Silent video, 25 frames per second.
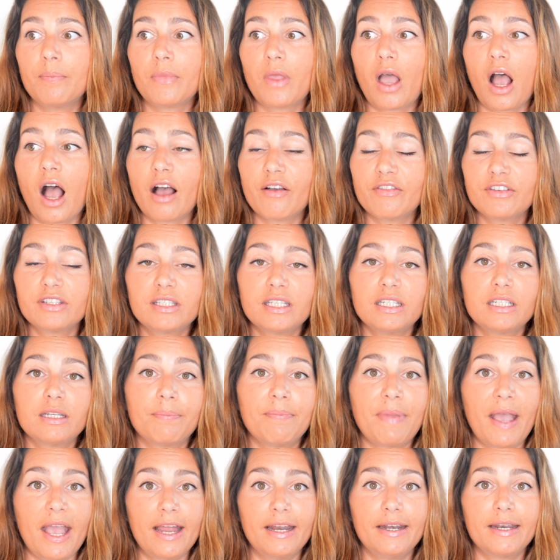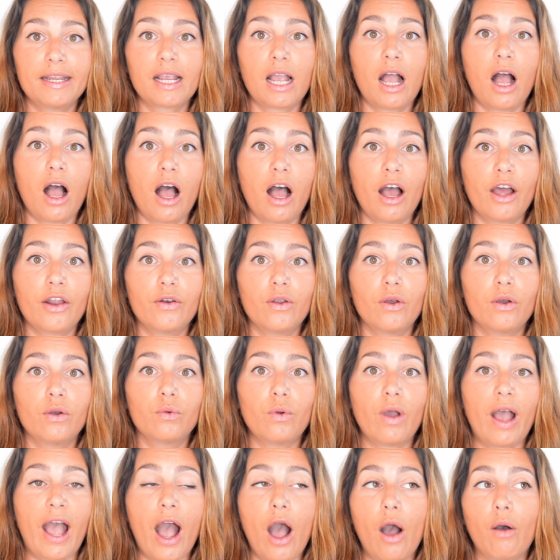Obviously, depending on
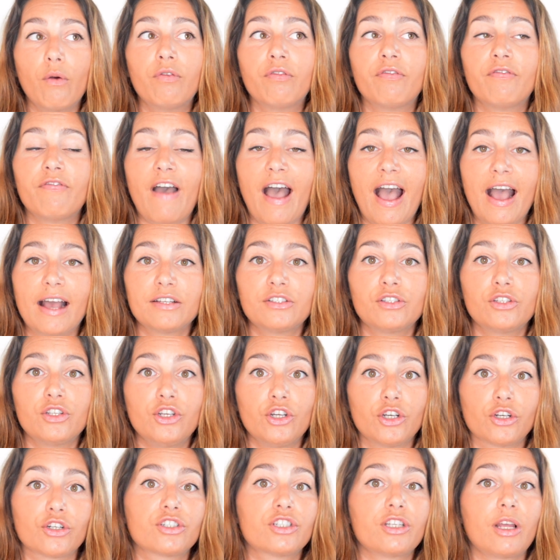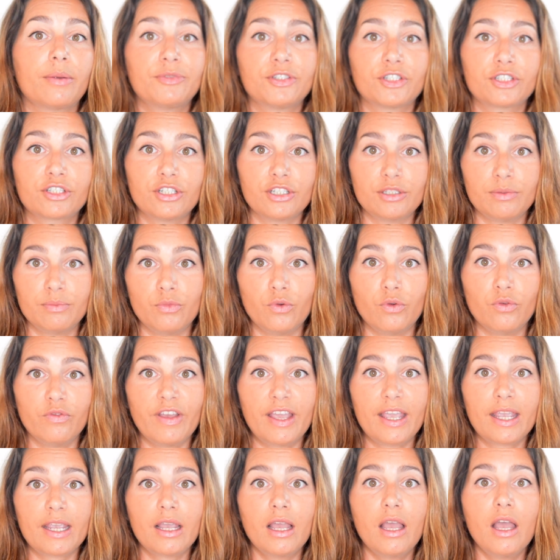how fast your subject is
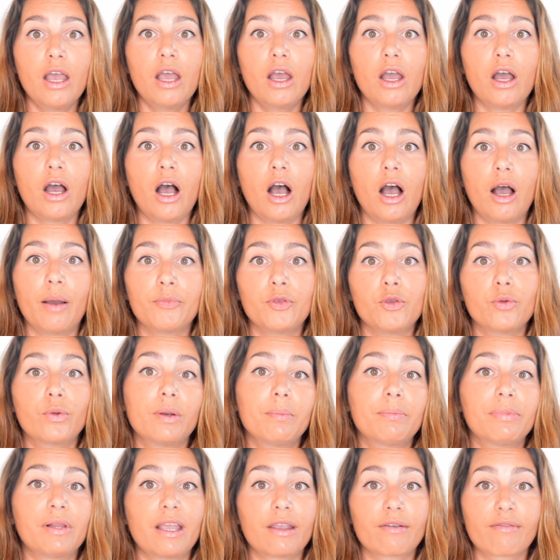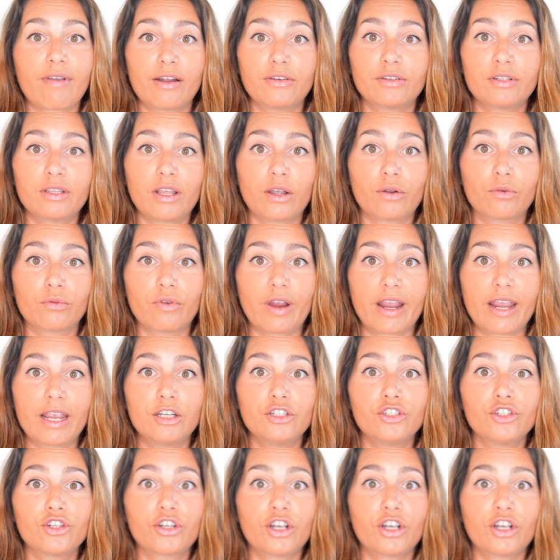moving, you can play around in that range.